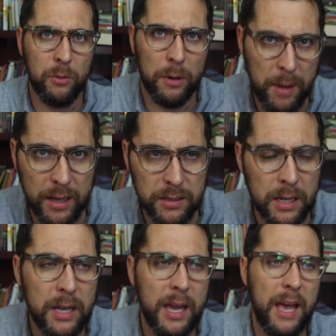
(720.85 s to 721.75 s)
to wear pants
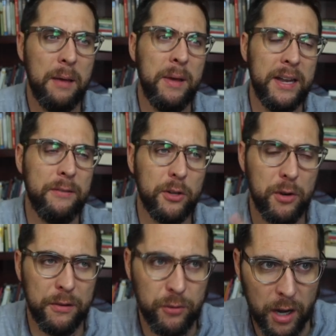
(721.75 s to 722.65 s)
and men have to
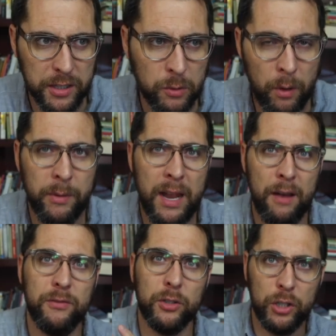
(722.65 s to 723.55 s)
drive trucks and women
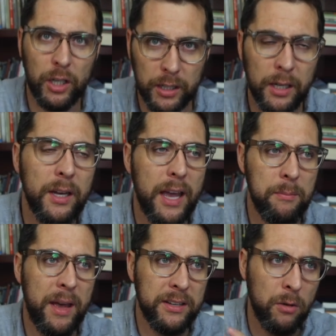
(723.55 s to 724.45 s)
have to cook
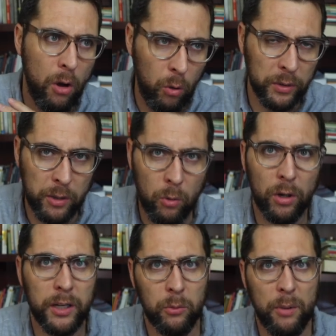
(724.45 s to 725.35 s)
and men only
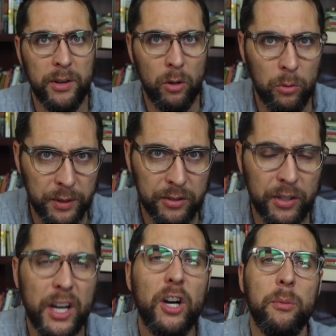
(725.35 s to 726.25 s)
work and women only
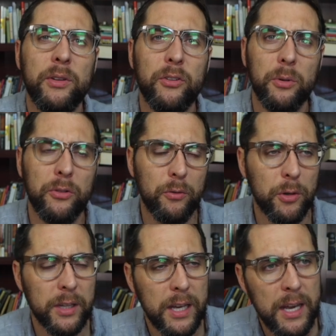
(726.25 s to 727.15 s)
stay home and so on and so
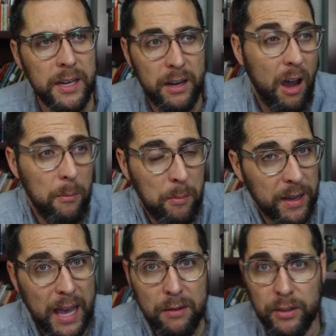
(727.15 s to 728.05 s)
forth. Now, I'm a
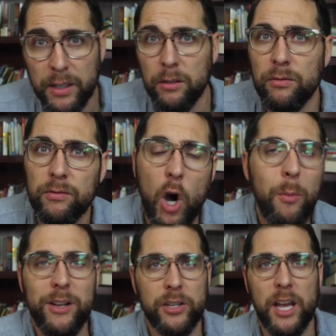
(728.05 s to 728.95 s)
big advocate of
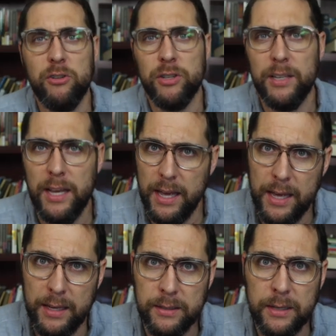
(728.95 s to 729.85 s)
home education
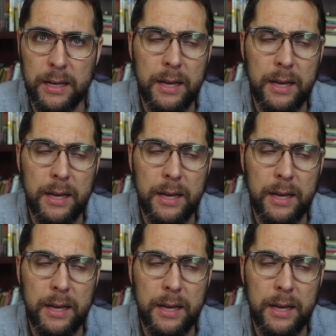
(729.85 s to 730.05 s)
and